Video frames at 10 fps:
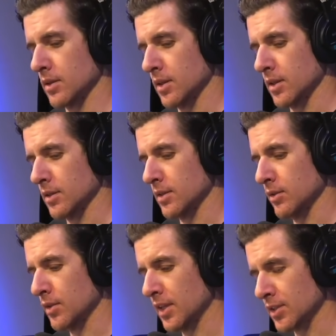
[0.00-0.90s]

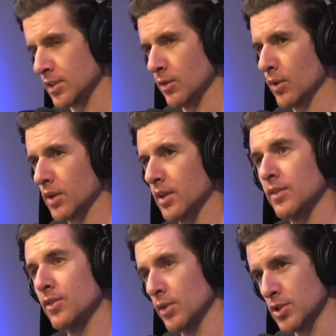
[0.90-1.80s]
you think it's going to work like
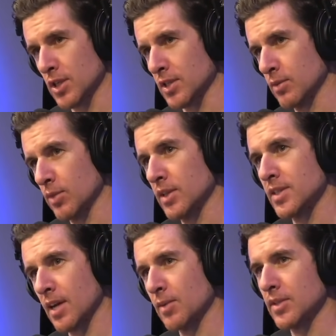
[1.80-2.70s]
fuel injection, but it's
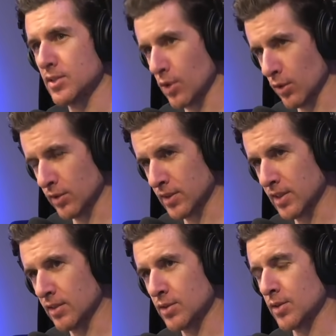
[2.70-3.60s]
not because it's old.
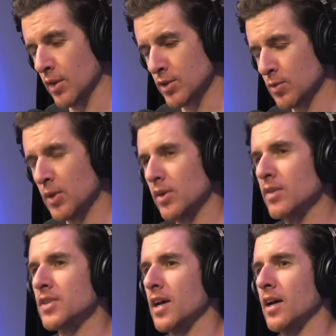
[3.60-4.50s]
There was a period
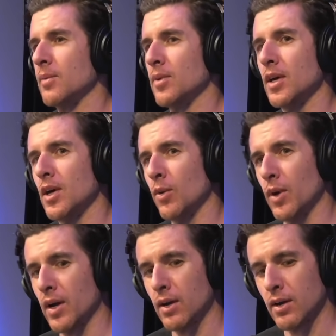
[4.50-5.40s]
of time
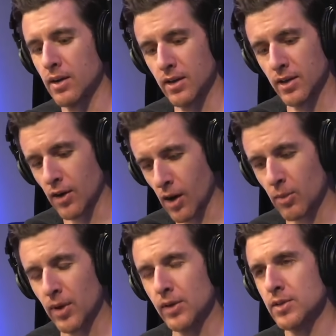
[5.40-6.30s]
where
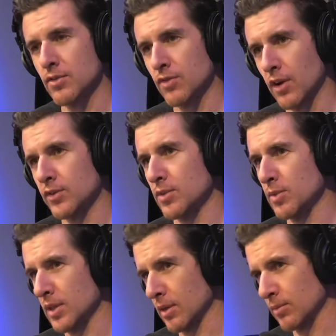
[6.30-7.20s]
carburetors evolved to
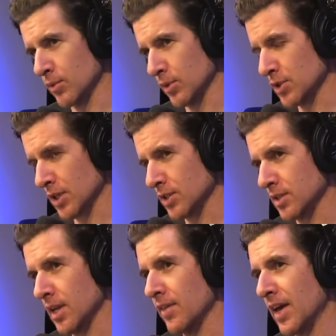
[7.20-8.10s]
become fuel
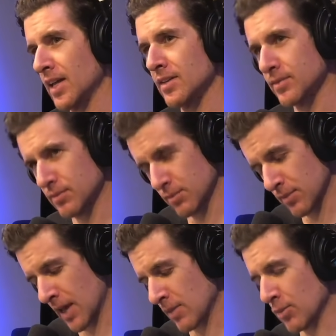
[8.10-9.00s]
injection, and
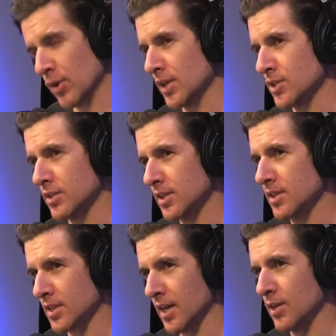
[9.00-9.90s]
that bridge
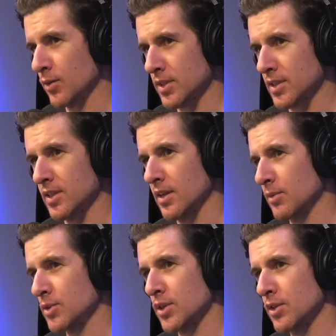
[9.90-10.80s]
is kind of risky.
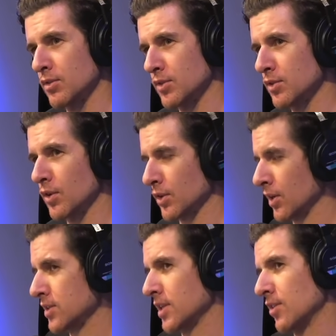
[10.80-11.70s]
I'm sure you've owned
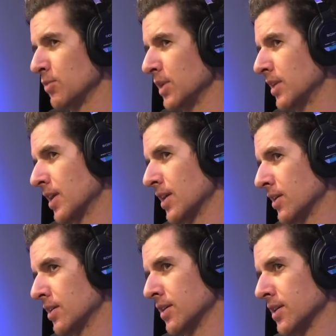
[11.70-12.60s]
cars that have been in
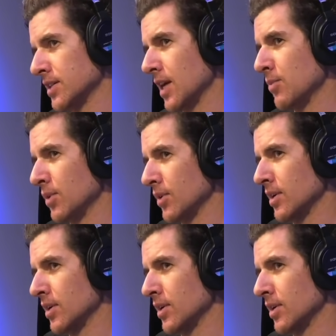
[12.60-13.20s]
that time period.